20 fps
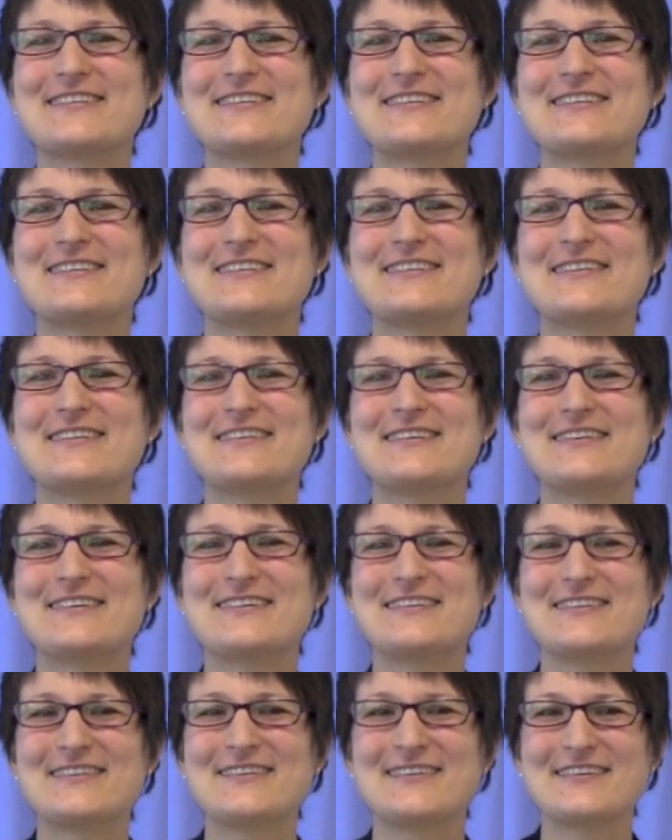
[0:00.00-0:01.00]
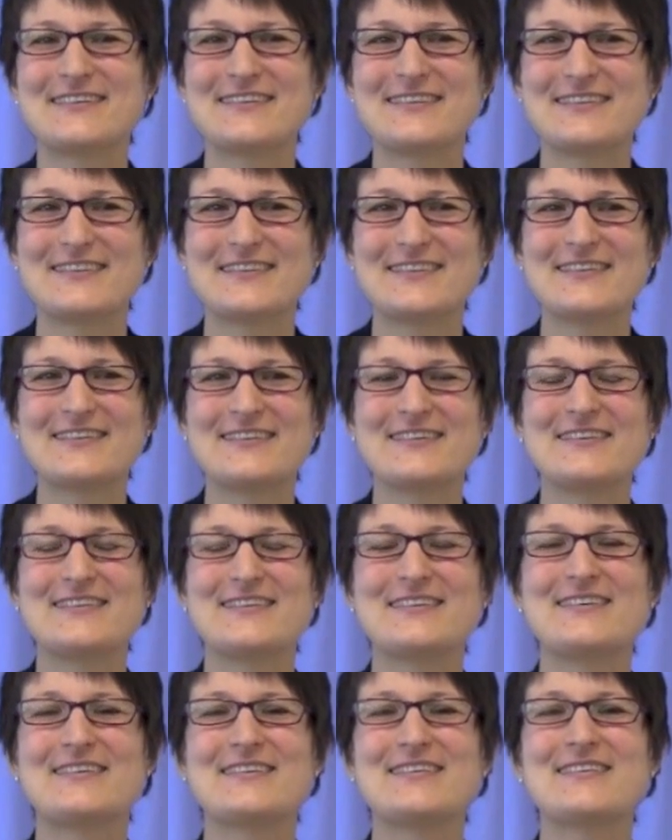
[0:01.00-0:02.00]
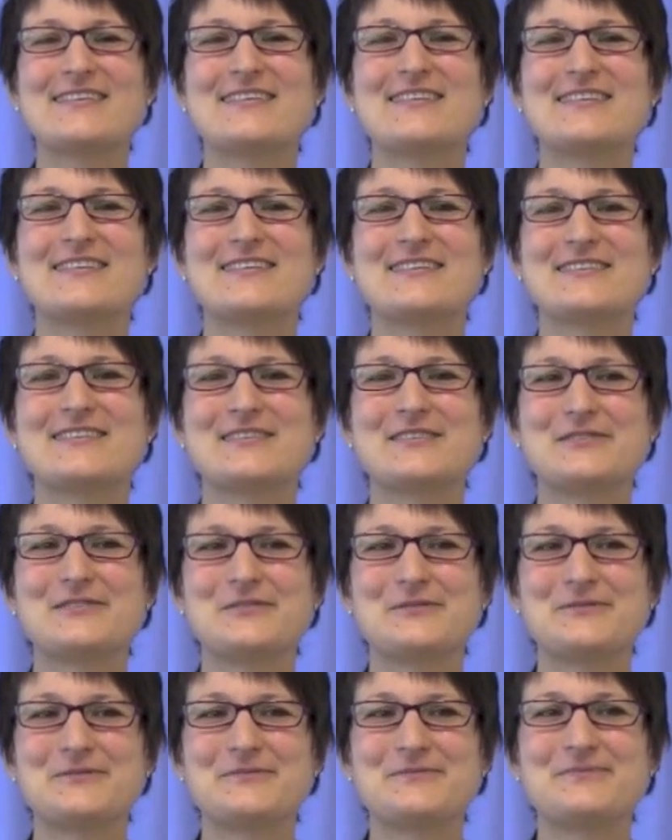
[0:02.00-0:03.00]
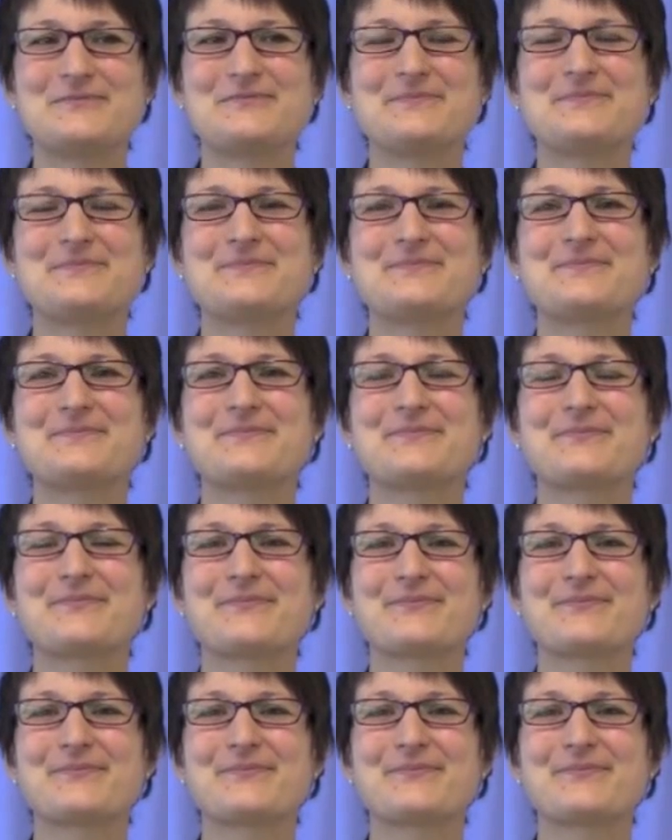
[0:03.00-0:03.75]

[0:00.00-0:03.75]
(silence)